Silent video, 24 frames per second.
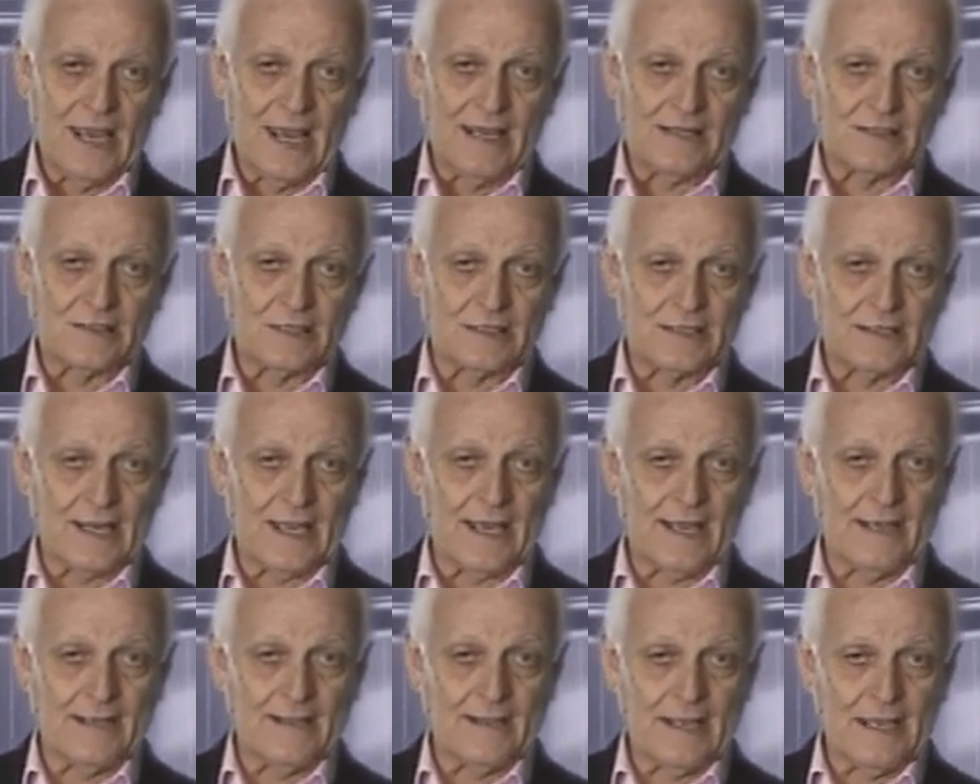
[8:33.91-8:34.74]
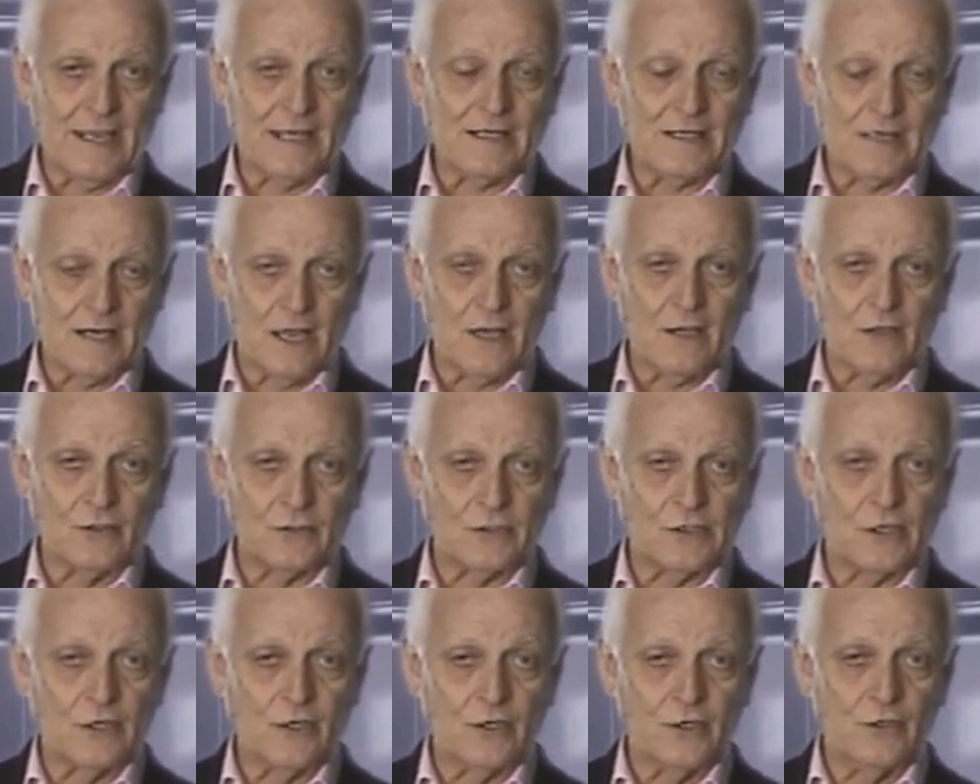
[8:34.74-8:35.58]
And today, he
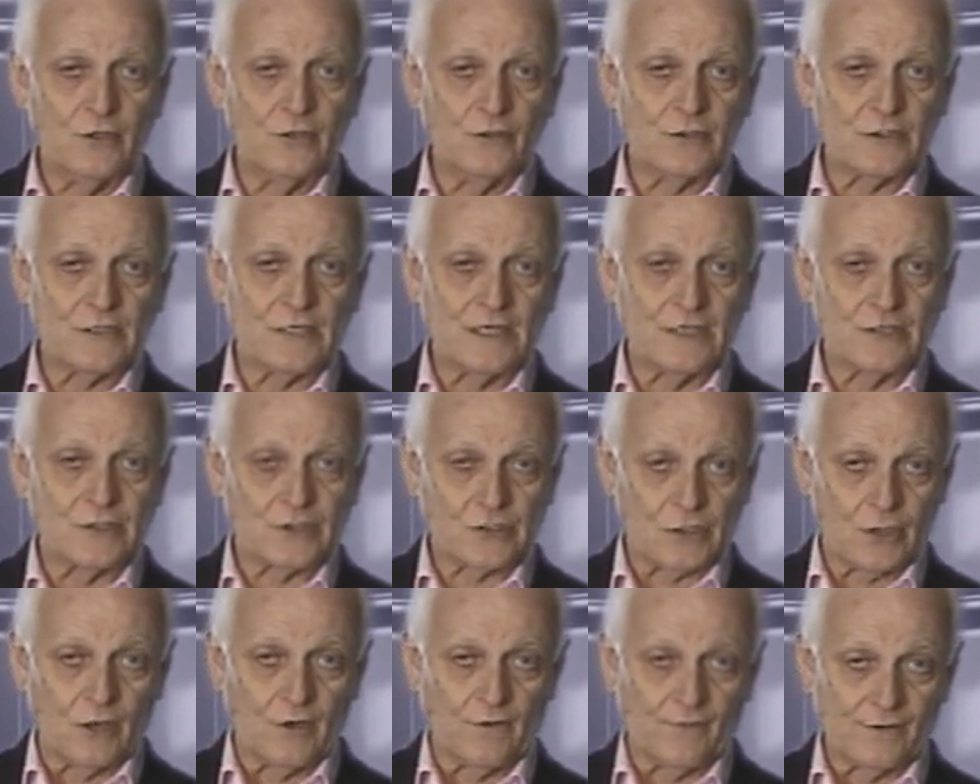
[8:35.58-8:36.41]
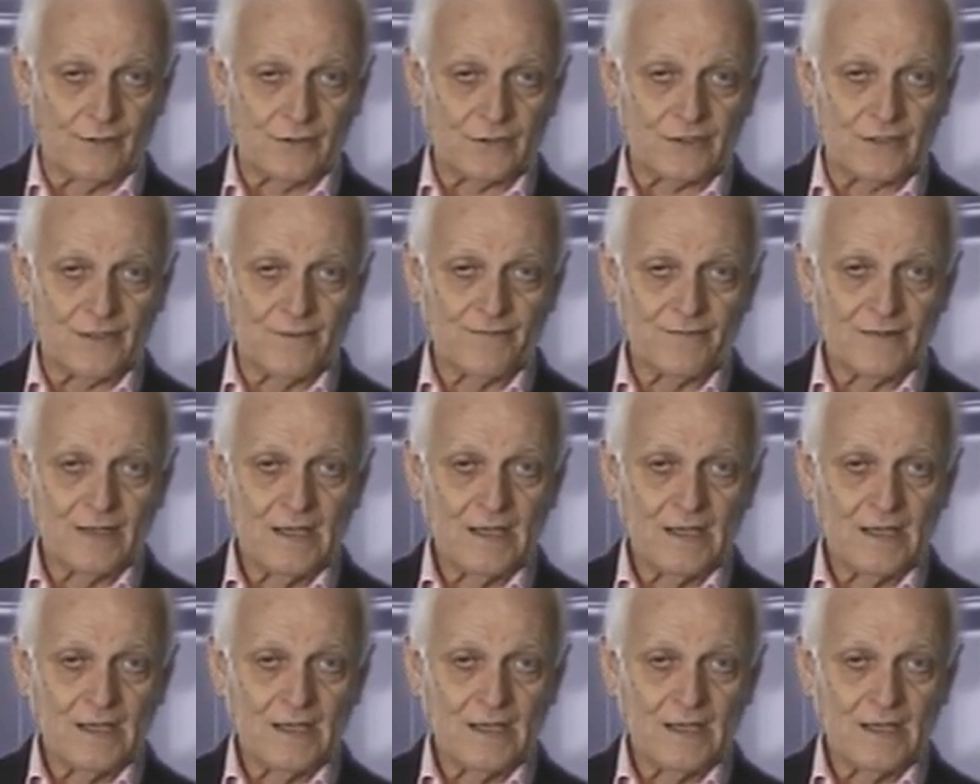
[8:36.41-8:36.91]
knows who's his servants.